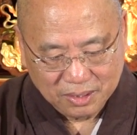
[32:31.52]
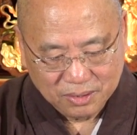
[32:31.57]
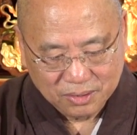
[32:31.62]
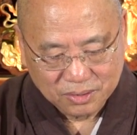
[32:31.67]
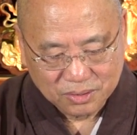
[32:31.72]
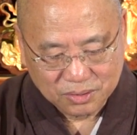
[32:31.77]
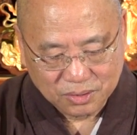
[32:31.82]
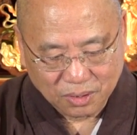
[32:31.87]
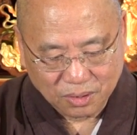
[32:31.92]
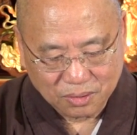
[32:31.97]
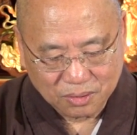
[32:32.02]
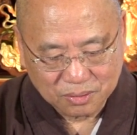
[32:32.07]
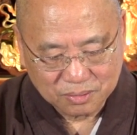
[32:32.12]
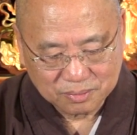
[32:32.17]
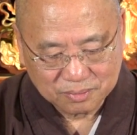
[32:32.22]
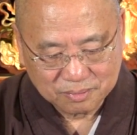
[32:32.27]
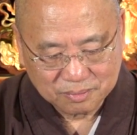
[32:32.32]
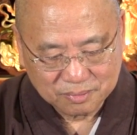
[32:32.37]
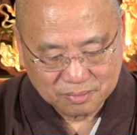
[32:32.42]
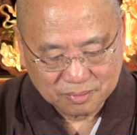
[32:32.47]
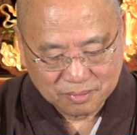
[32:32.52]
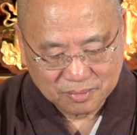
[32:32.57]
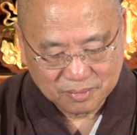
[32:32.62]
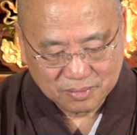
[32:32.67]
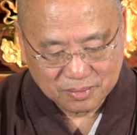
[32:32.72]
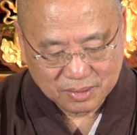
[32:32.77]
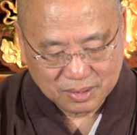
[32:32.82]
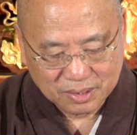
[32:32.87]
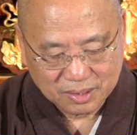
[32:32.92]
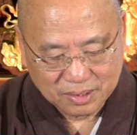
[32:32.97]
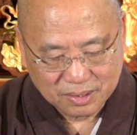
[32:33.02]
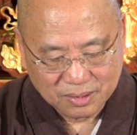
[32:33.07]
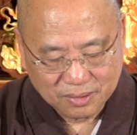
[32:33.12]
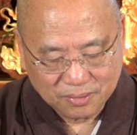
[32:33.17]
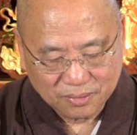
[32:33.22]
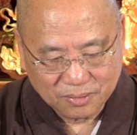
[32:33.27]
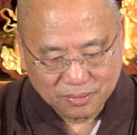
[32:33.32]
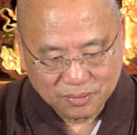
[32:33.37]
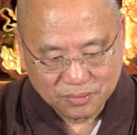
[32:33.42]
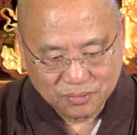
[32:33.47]
So
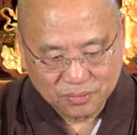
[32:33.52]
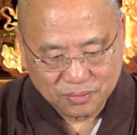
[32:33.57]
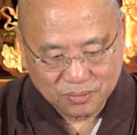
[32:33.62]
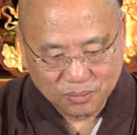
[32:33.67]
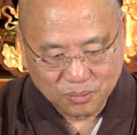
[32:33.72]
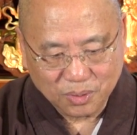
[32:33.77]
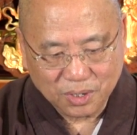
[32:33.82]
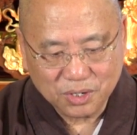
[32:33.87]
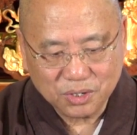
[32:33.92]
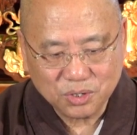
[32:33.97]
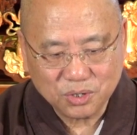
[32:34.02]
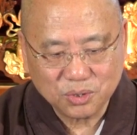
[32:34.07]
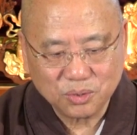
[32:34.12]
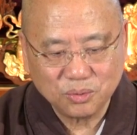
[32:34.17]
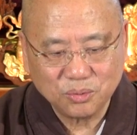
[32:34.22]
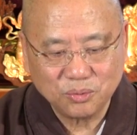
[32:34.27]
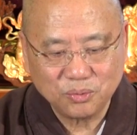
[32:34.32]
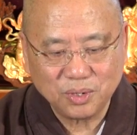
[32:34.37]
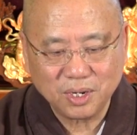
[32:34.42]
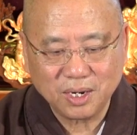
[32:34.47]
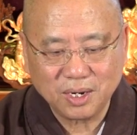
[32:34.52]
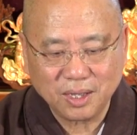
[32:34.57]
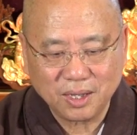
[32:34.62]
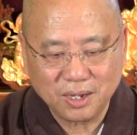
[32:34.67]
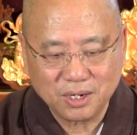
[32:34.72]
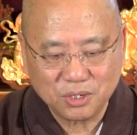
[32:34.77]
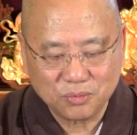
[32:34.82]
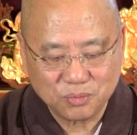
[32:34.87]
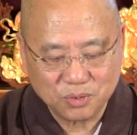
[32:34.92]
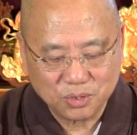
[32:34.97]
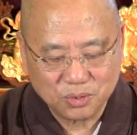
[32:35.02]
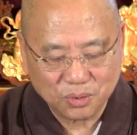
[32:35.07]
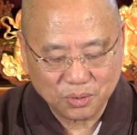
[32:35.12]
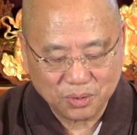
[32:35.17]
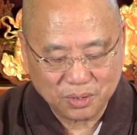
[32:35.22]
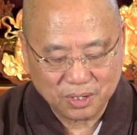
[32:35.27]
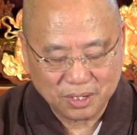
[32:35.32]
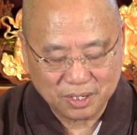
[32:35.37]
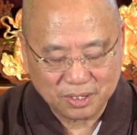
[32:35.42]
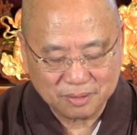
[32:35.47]
once you realize
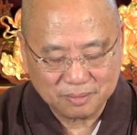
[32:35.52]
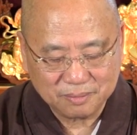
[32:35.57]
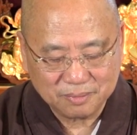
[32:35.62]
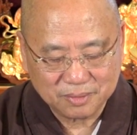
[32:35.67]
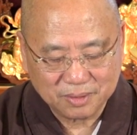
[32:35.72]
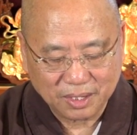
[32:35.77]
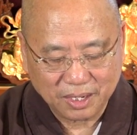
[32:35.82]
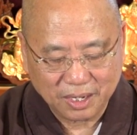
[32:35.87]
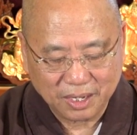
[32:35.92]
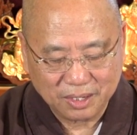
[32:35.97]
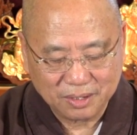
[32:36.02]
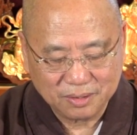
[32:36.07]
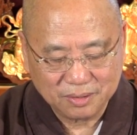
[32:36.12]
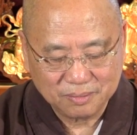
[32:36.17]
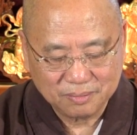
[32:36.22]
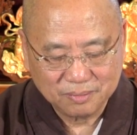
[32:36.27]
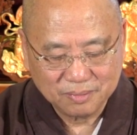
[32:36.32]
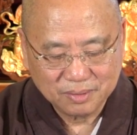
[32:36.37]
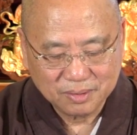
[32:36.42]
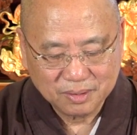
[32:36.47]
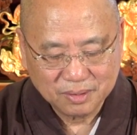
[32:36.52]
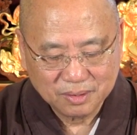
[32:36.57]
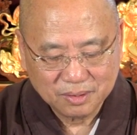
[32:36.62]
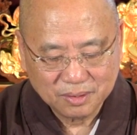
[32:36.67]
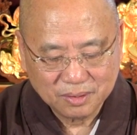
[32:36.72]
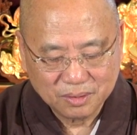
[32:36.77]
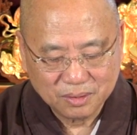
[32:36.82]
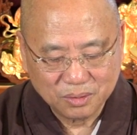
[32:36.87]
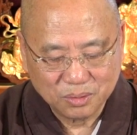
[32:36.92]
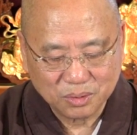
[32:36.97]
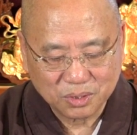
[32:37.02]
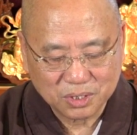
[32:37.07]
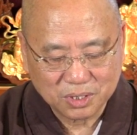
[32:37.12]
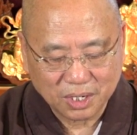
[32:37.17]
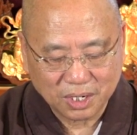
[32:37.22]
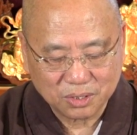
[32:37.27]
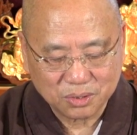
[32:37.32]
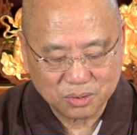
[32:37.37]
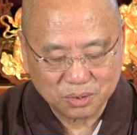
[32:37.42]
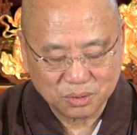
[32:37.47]
returning, then you
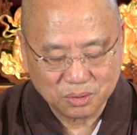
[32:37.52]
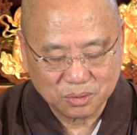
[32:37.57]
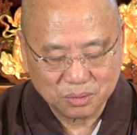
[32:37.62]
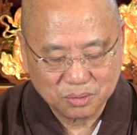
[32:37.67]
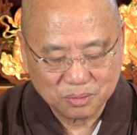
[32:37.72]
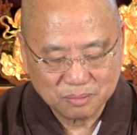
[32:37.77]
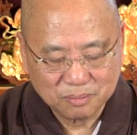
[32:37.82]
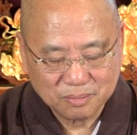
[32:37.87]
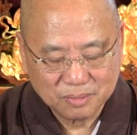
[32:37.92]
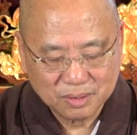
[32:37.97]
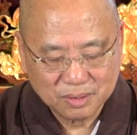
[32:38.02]
start to